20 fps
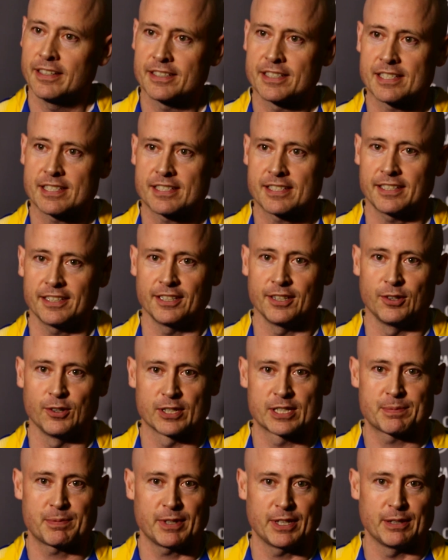It's, you know,
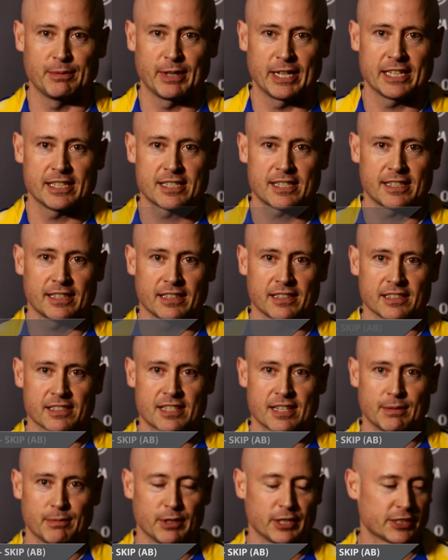it's been amazing with
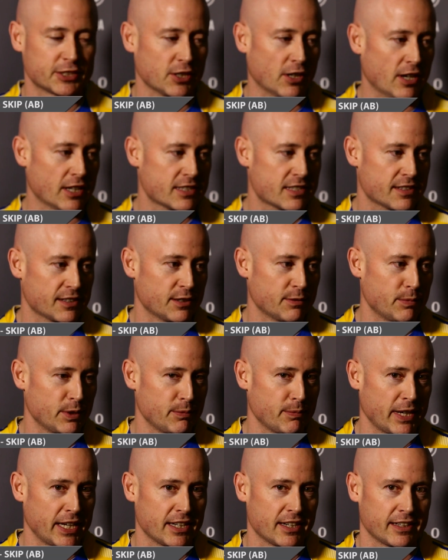some of the shots that have
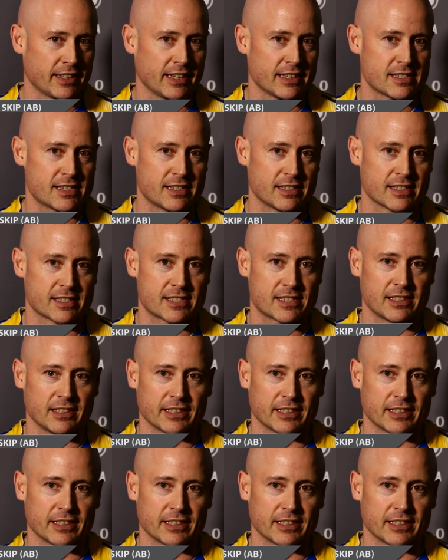been made against us.